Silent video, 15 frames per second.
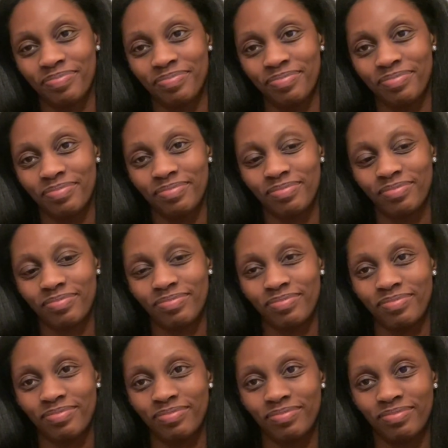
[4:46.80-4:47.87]

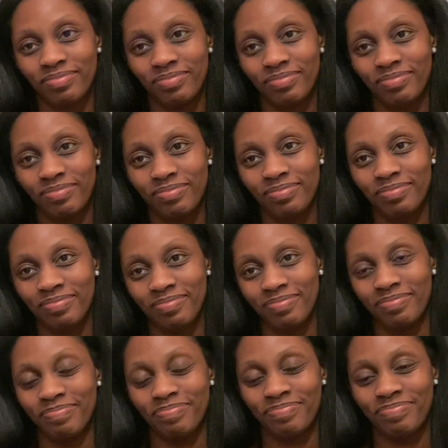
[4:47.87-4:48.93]

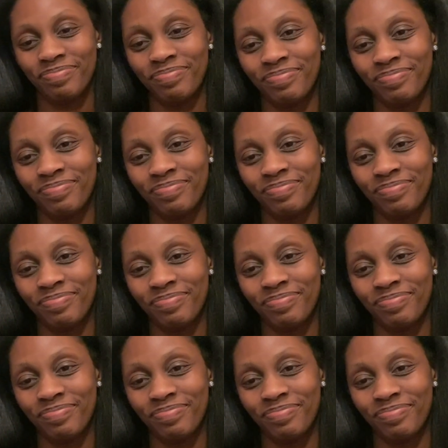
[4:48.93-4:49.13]
This person isn't speaking.